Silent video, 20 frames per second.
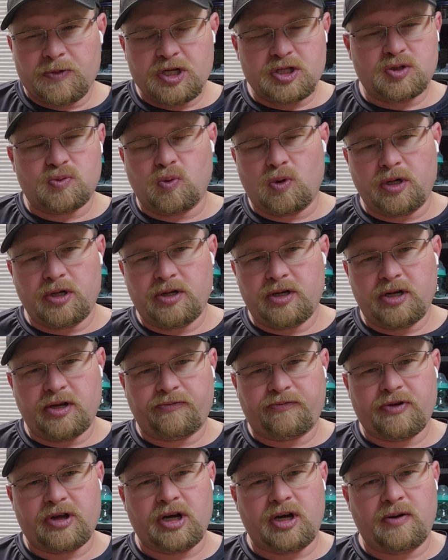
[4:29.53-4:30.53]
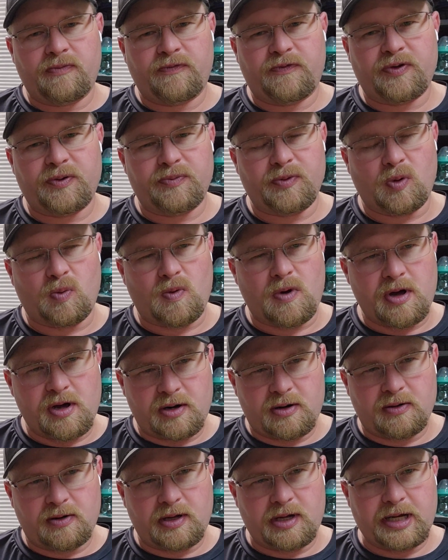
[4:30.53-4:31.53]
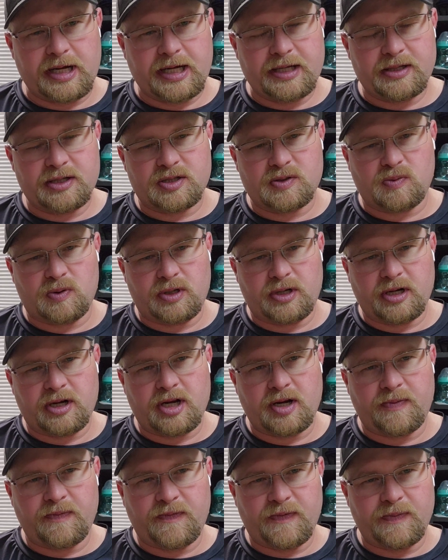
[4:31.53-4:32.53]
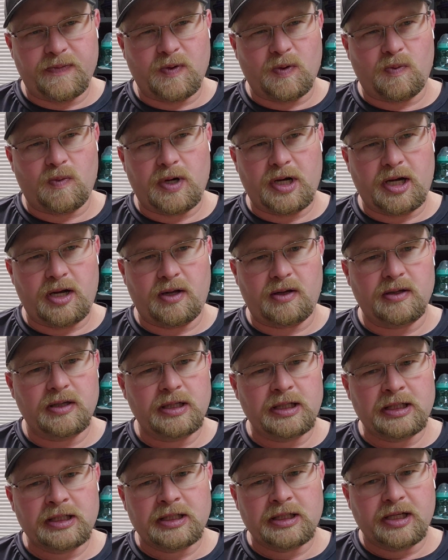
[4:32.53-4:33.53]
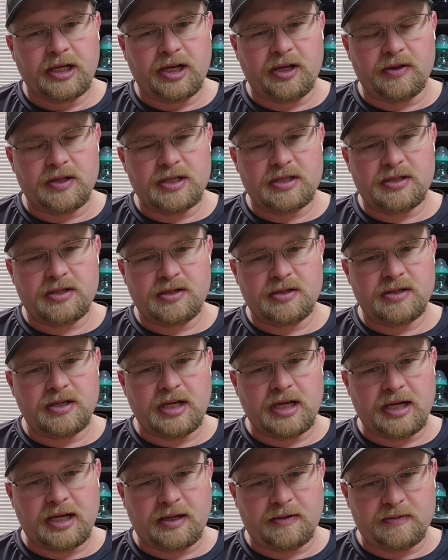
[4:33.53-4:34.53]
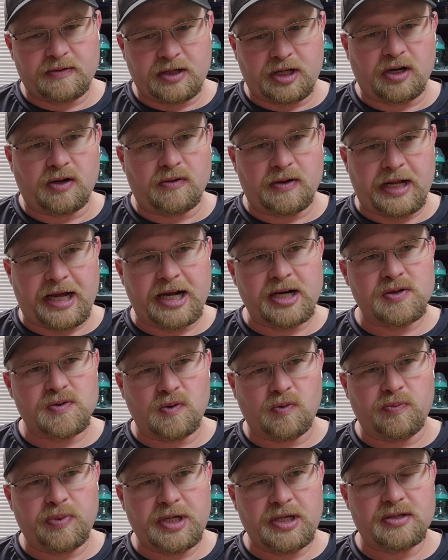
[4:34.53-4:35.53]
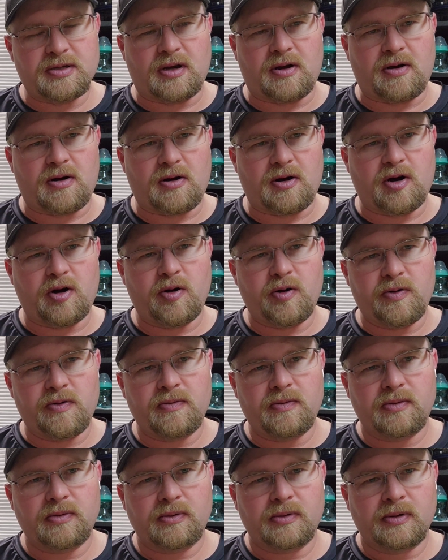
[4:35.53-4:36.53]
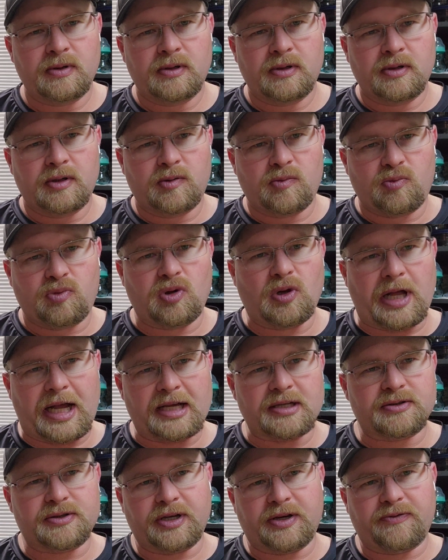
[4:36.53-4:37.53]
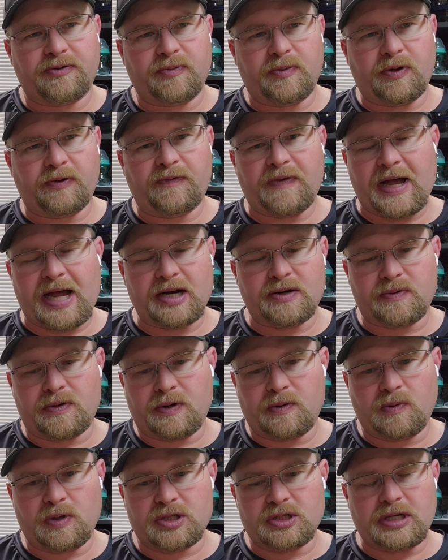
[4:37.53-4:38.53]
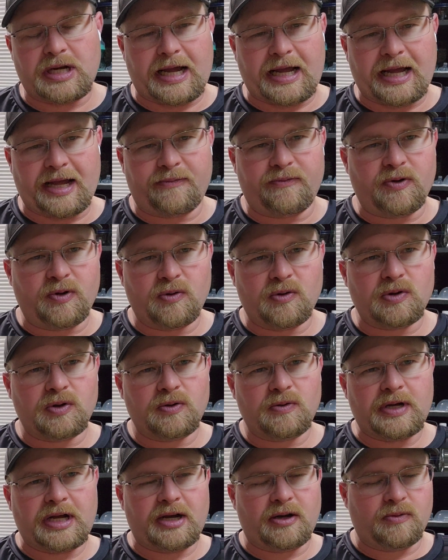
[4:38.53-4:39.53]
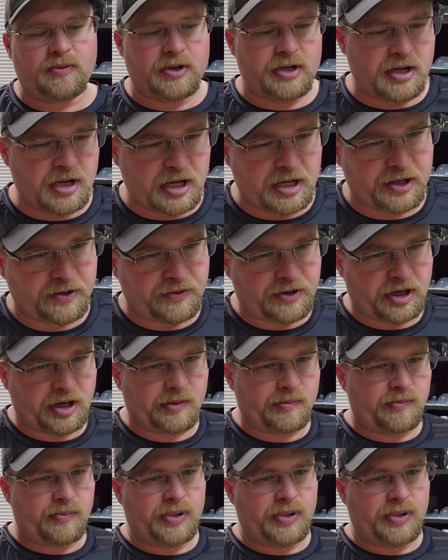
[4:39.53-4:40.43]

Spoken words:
This wouldn't have come from the water line, this wouldn't have come from the well. This is an actual piece of hard plastic from the factory, which I have no clue how it would have got in there.